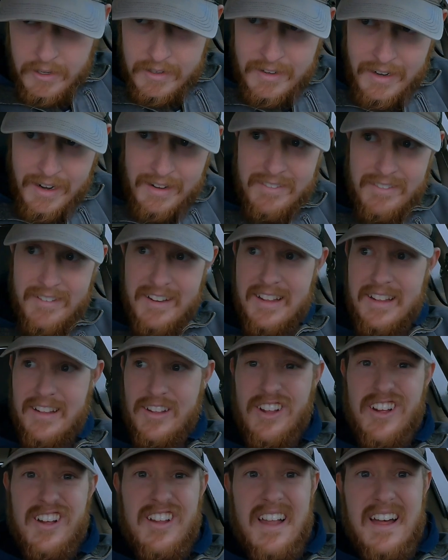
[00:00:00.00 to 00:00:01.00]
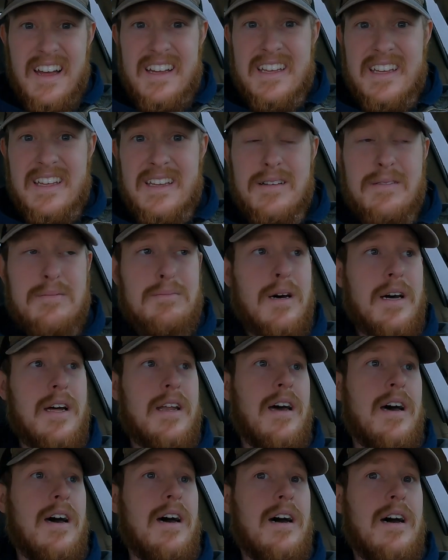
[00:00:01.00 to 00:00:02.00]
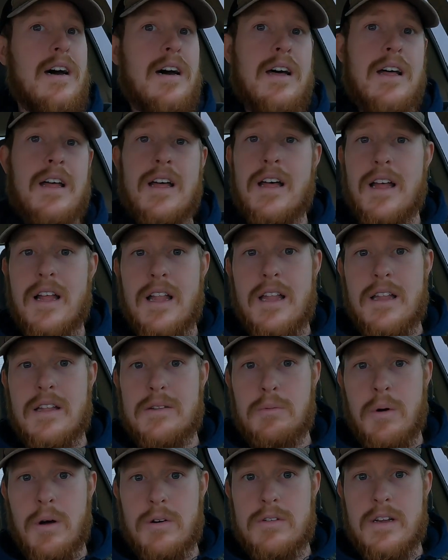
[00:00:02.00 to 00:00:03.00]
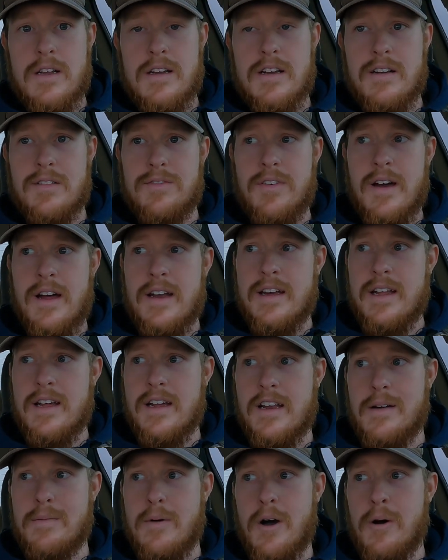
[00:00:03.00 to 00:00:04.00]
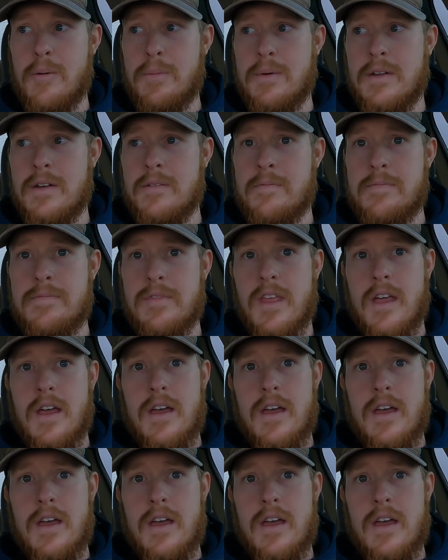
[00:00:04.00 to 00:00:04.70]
It doesn't really look like it, but let's walk down there and find out. I'm hoping,